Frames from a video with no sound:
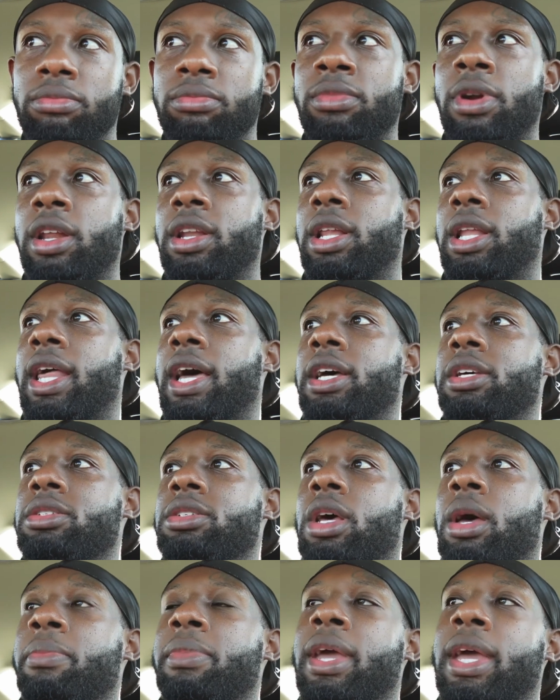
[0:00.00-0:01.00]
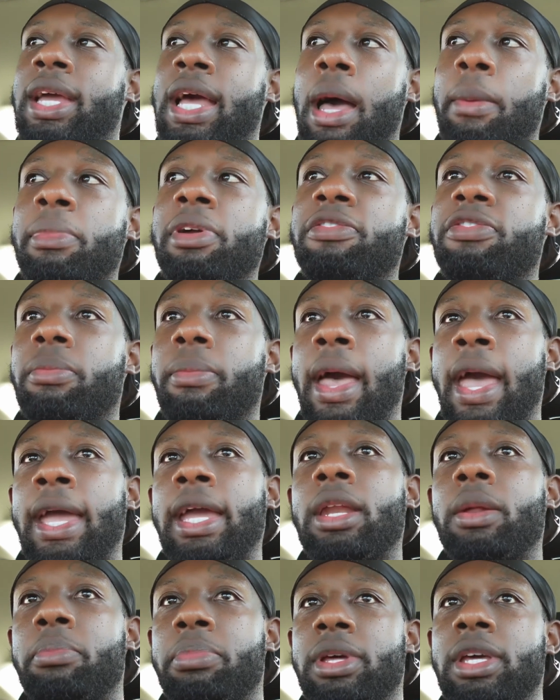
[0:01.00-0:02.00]
nonetheless. I mean, it got me from
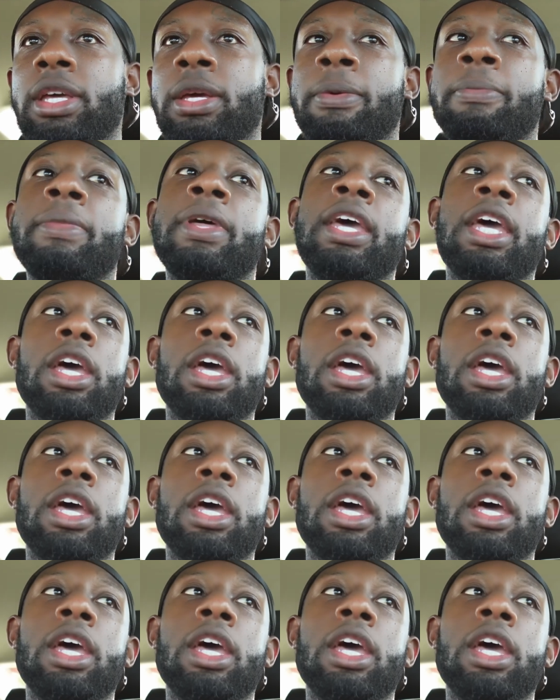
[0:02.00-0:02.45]
A to B.